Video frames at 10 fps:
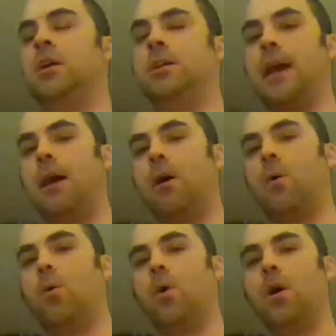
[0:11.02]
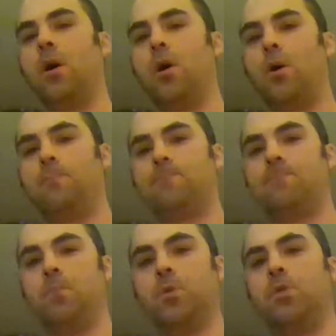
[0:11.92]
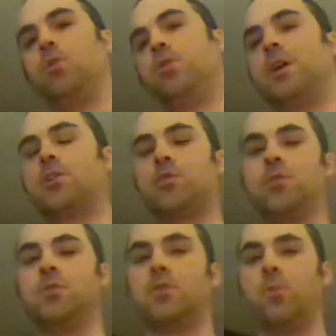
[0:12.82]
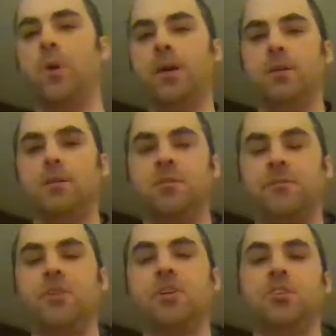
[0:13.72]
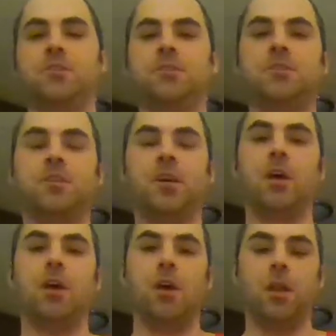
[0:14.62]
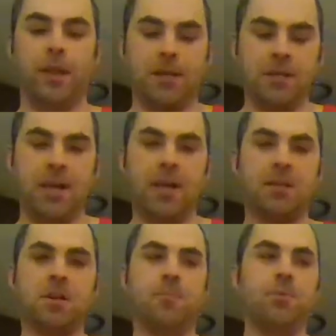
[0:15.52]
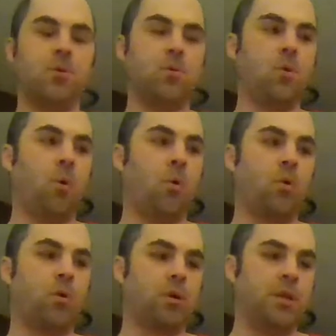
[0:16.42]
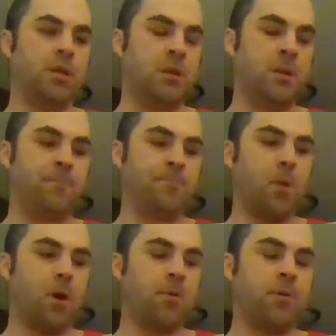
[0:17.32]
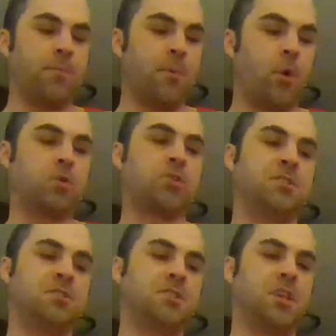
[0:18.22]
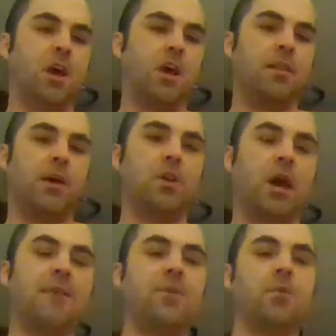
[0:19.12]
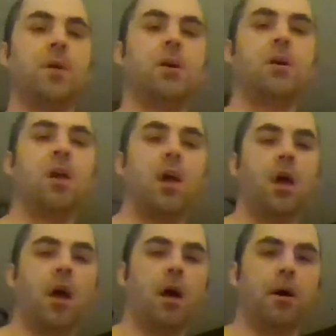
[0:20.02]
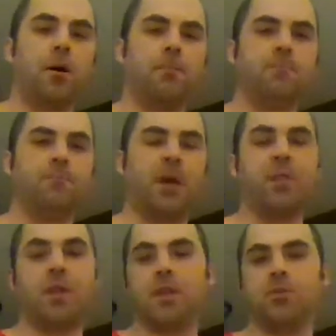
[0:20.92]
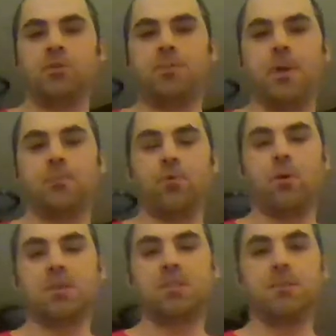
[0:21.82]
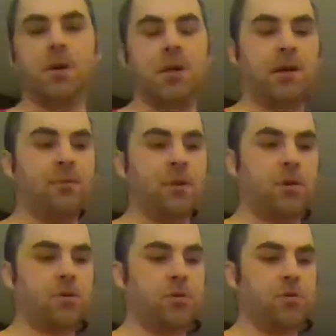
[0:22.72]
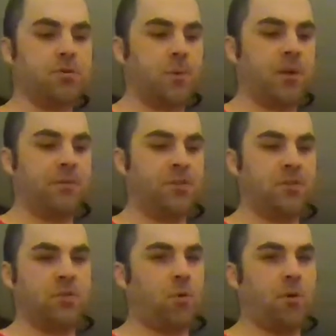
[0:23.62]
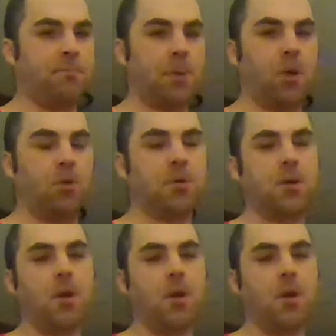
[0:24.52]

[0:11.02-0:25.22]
Now, when you look at cruiserweight divisions, like in AEW or in other promotions that you have out there, I think New Japan Pro Wrestling might have a cruiserweight division or a belt.